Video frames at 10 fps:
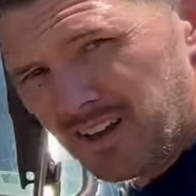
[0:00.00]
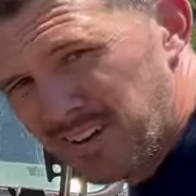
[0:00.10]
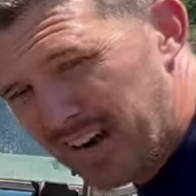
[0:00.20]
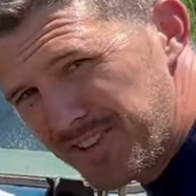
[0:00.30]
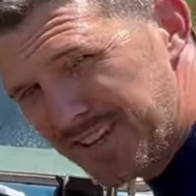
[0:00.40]
All
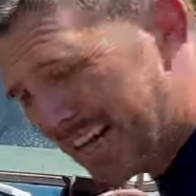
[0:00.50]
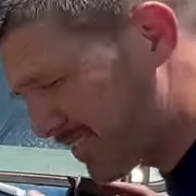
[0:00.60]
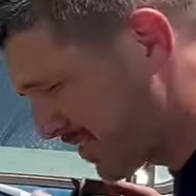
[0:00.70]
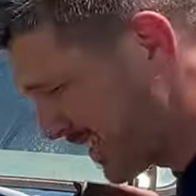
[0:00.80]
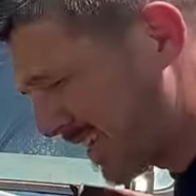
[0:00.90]
right, you guys
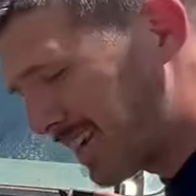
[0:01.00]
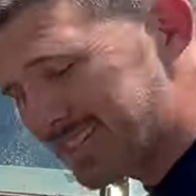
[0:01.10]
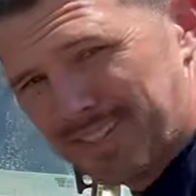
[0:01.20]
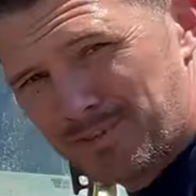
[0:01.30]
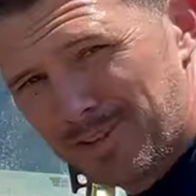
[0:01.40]
are seeing
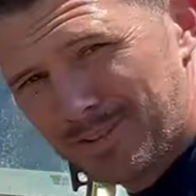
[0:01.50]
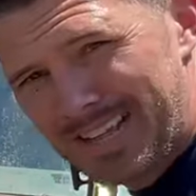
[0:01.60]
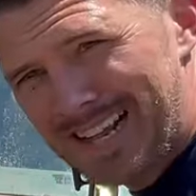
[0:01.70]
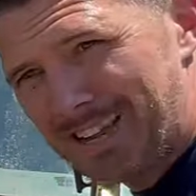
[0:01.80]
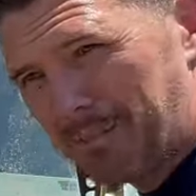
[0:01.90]
this in real
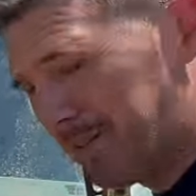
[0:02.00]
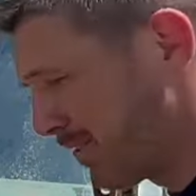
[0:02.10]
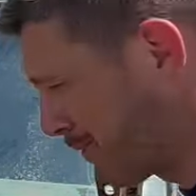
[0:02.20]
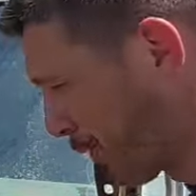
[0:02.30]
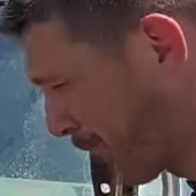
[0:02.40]
time
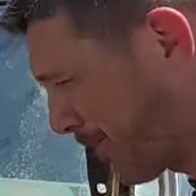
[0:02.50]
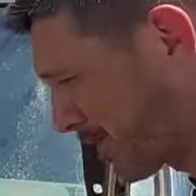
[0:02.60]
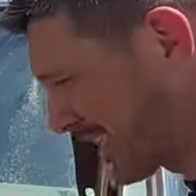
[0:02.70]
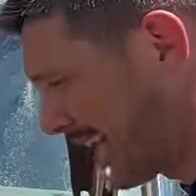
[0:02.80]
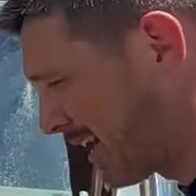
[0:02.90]
for the
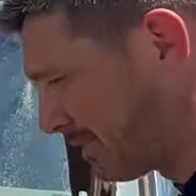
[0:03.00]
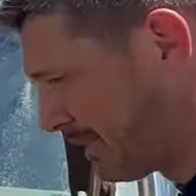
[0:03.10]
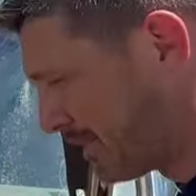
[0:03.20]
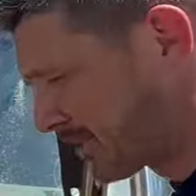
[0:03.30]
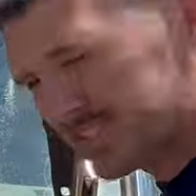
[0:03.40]
first time,
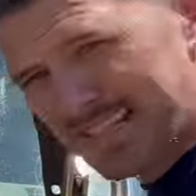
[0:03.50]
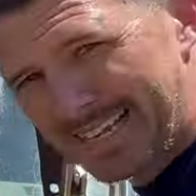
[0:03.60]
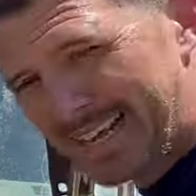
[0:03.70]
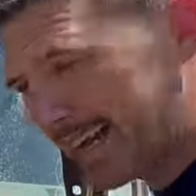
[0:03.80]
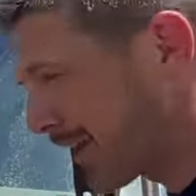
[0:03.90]
just
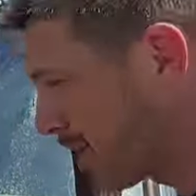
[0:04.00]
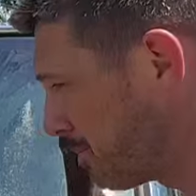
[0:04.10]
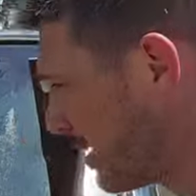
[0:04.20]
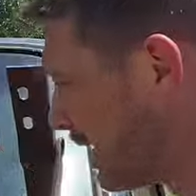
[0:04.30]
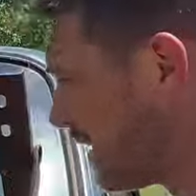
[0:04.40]
like I am.
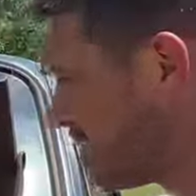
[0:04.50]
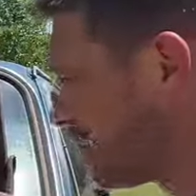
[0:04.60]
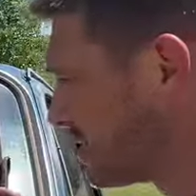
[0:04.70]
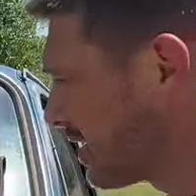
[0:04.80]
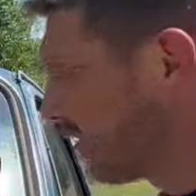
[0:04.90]

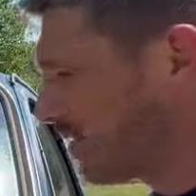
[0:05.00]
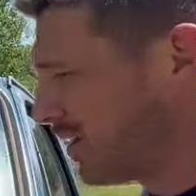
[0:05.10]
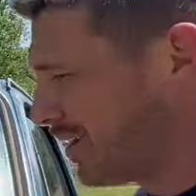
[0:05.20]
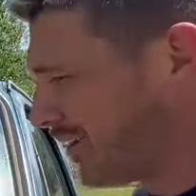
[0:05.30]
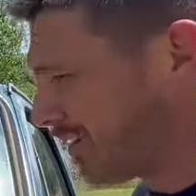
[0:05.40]
So
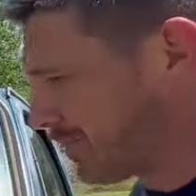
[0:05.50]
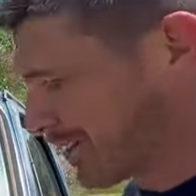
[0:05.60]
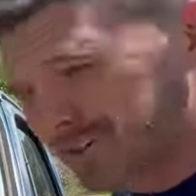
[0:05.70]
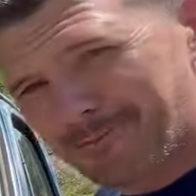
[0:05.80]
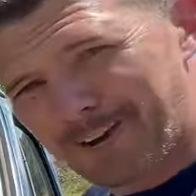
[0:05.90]
I'm gonna
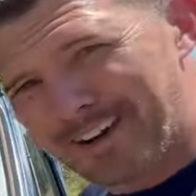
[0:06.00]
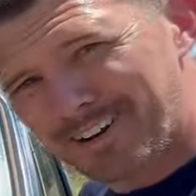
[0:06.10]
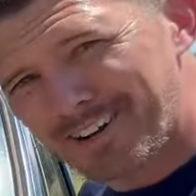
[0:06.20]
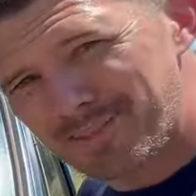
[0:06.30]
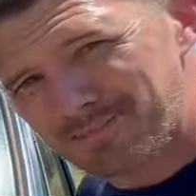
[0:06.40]
go fire it
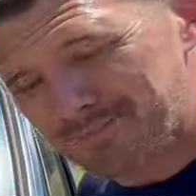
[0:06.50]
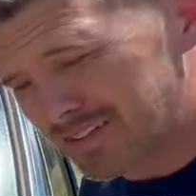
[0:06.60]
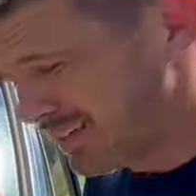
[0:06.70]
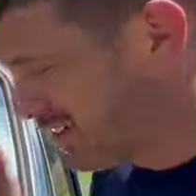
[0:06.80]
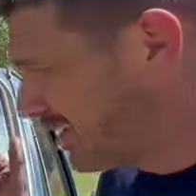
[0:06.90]
up
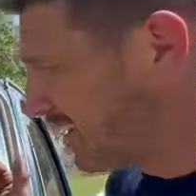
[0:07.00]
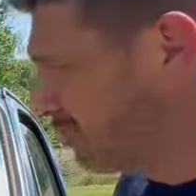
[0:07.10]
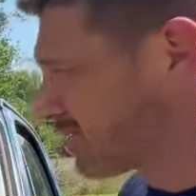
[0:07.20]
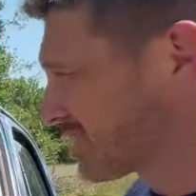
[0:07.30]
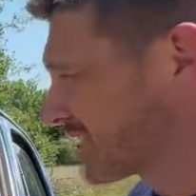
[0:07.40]
and
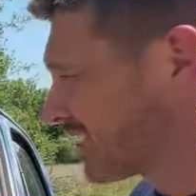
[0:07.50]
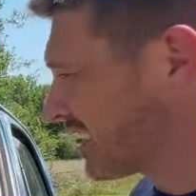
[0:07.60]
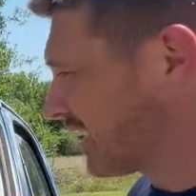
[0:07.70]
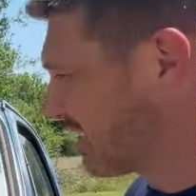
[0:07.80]
we'll see